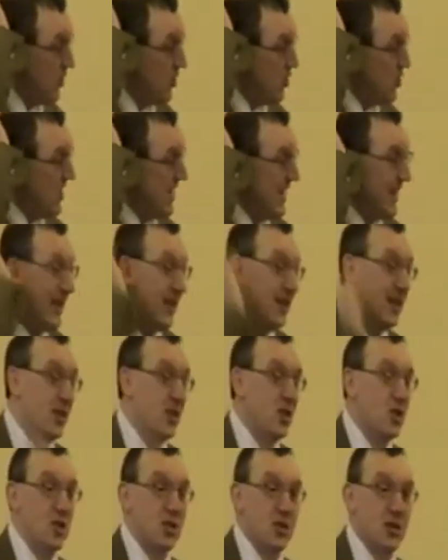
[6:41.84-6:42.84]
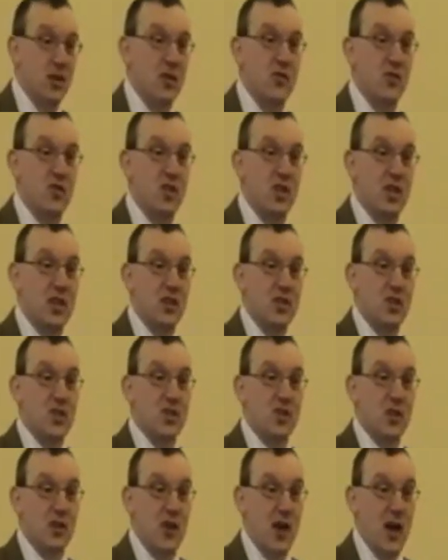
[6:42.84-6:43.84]
the uniqueness of
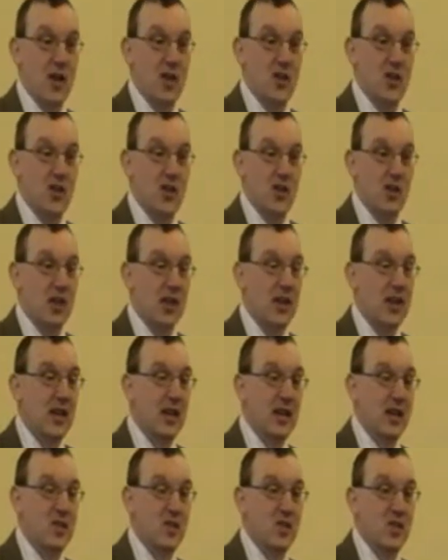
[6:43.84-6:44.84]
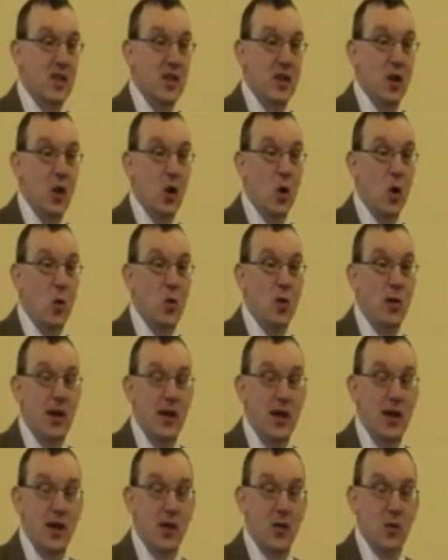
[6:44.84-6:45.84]
Jesus Christ, that he is the
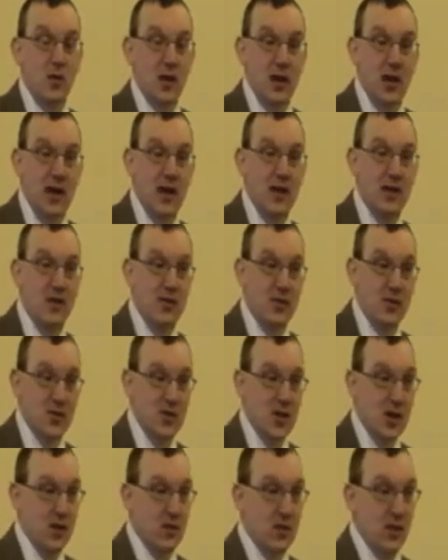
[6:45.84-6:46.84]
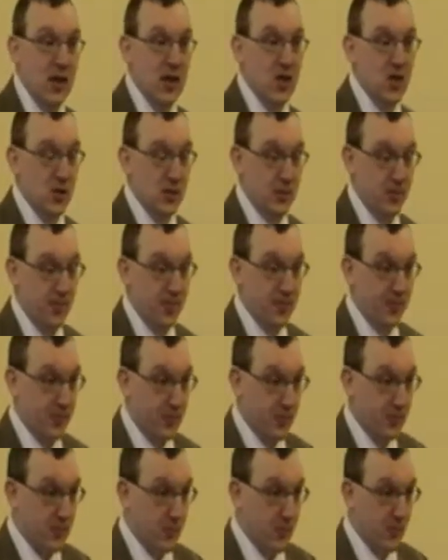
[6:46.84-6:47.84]
only way to salvation.
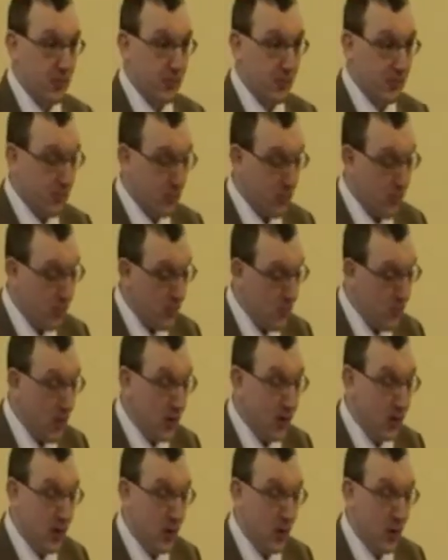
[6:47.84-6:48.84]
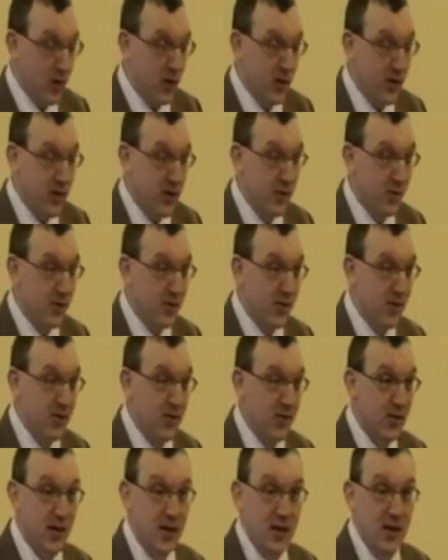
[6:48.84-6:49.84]
Now we're in the
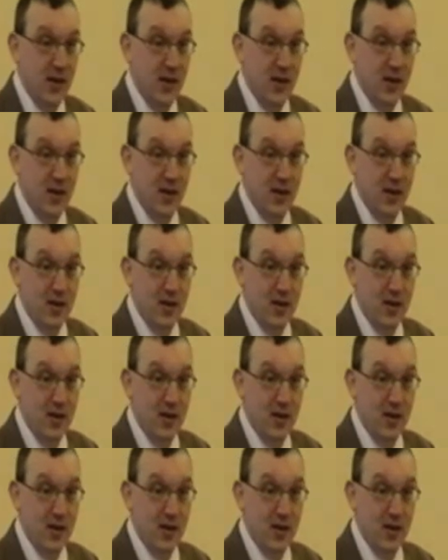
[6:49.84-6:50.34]
periphery